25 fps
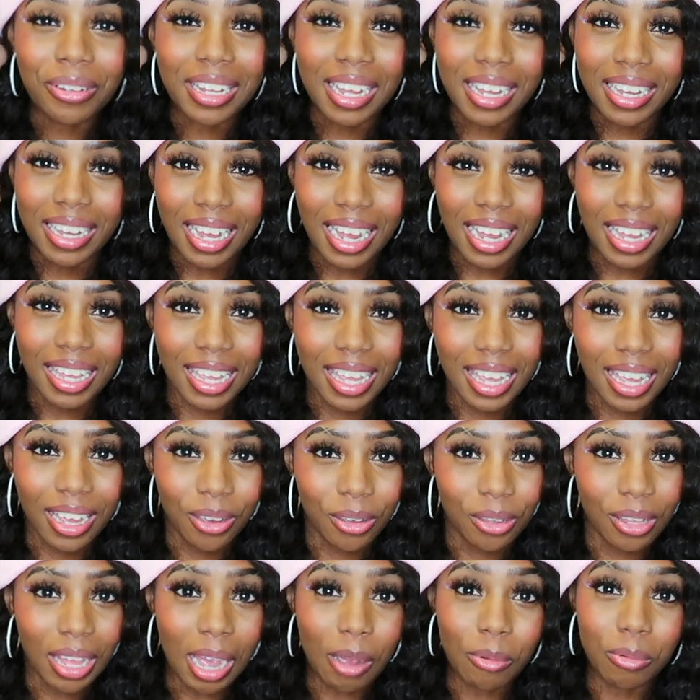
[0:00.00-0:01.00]
Like I
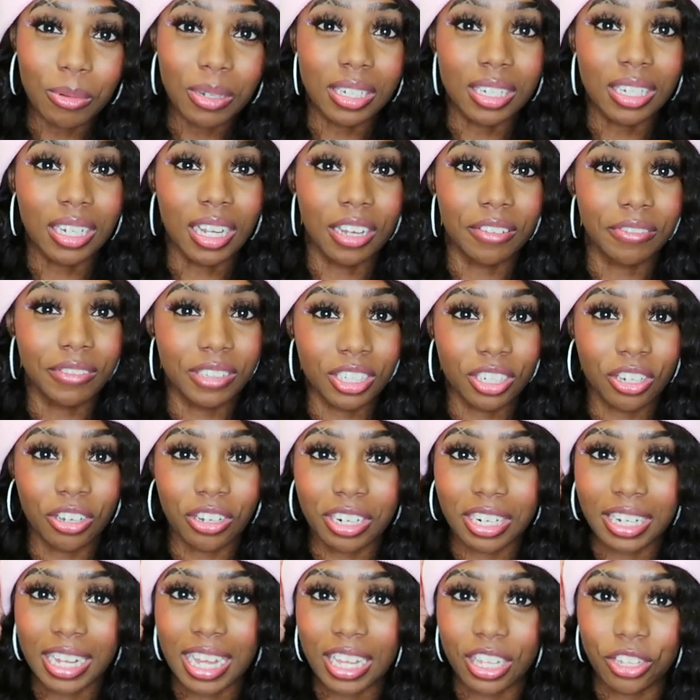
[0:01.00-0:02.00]
can't I would love to go
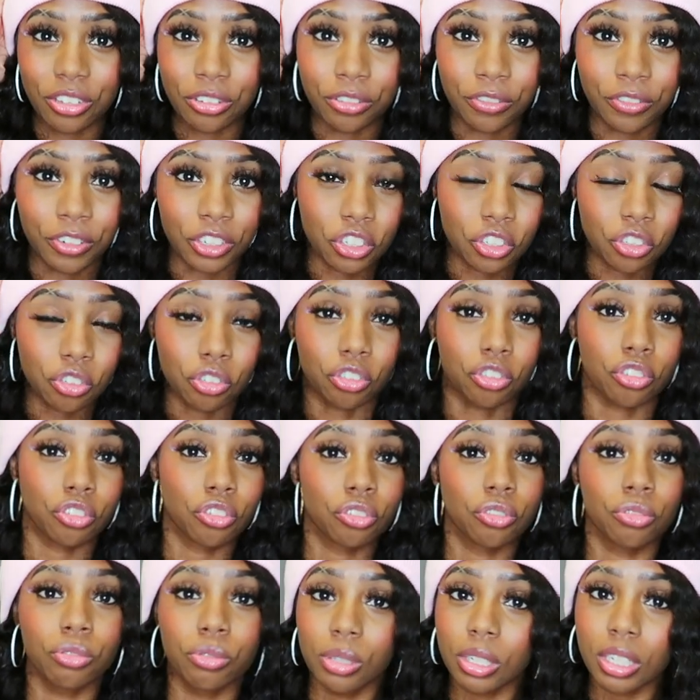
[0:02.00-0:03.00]
to like Universal
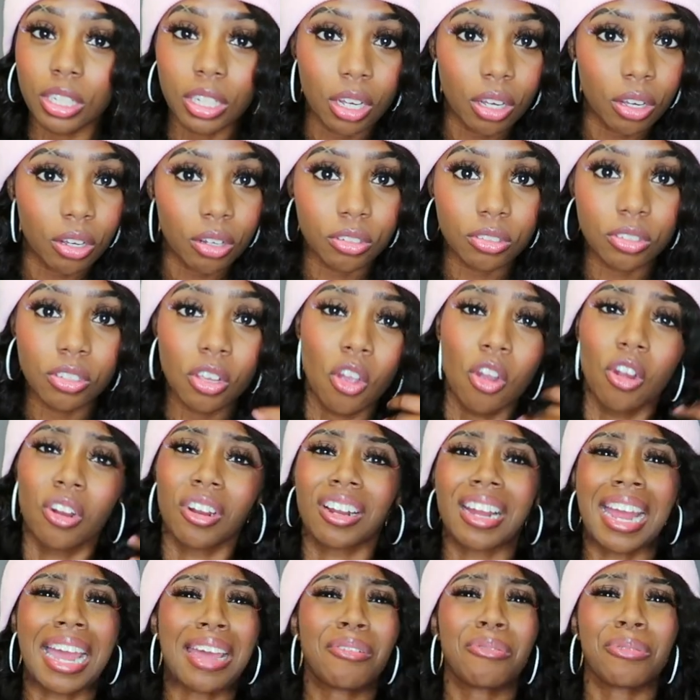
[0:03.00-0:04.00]
Studios.
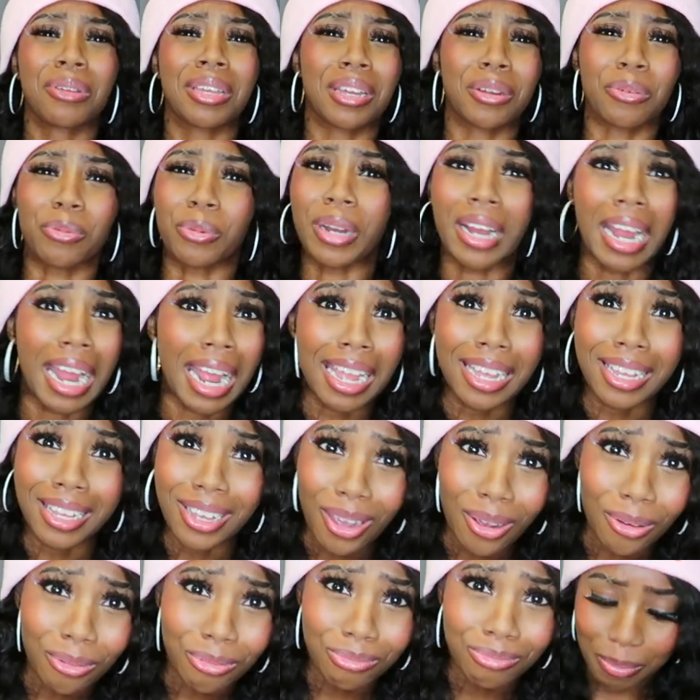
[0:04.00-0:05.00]
I don't care where I
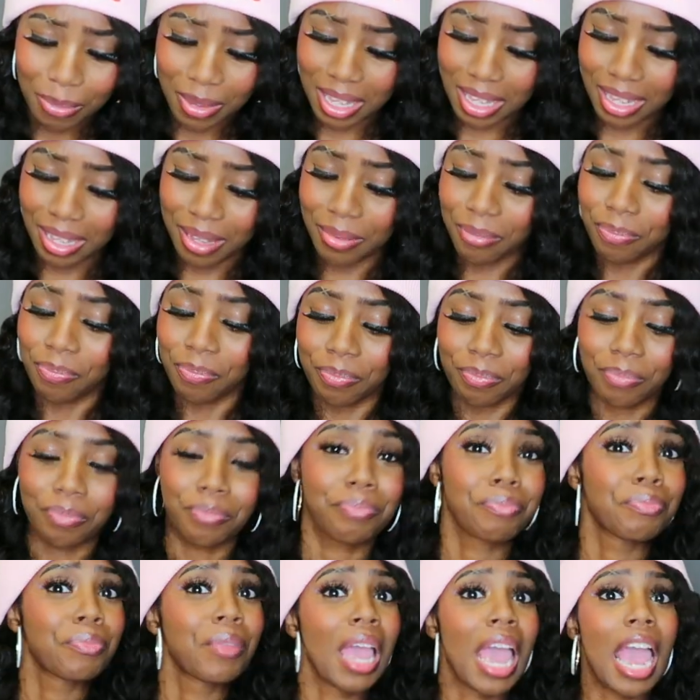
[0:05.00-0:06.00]
go. Me
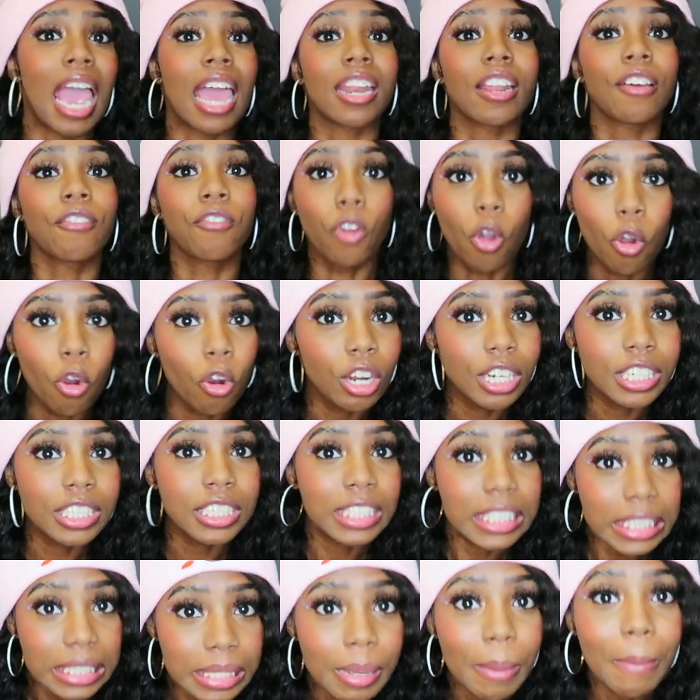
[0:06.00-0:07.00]
and of
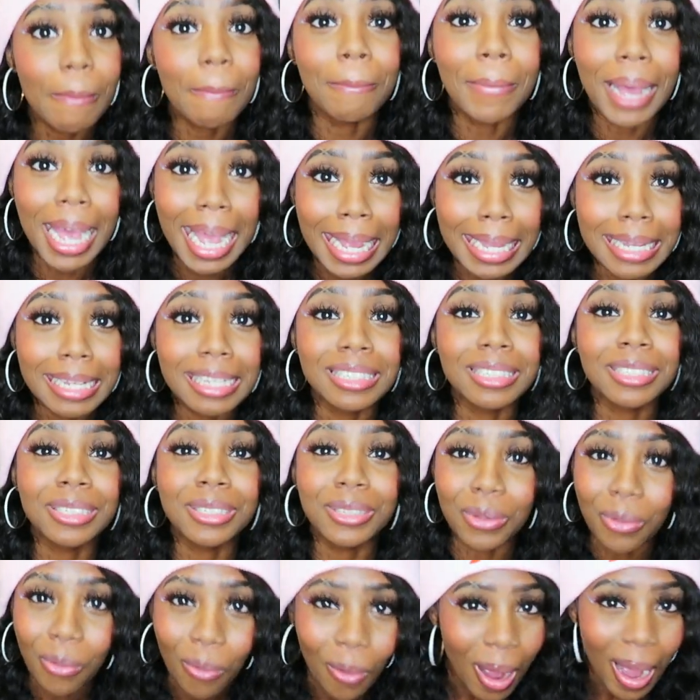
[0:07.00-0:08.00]
course, my
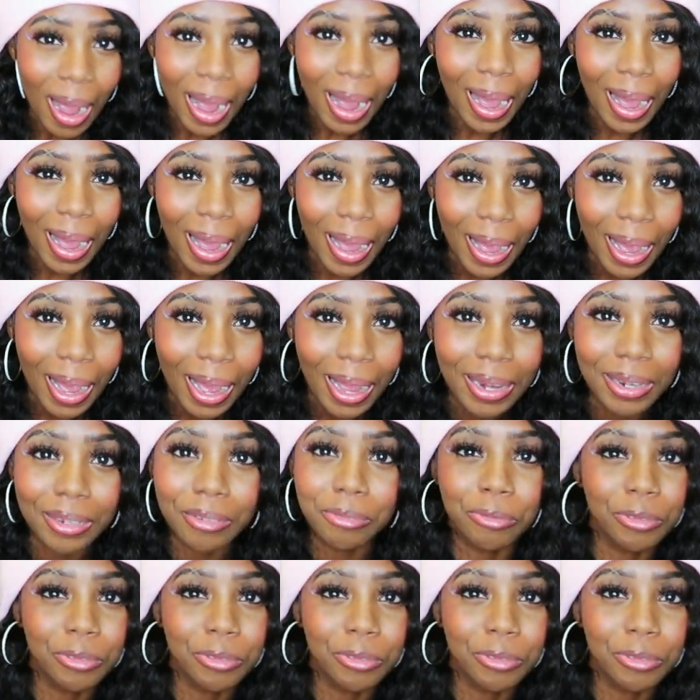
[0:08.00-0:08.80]
squad.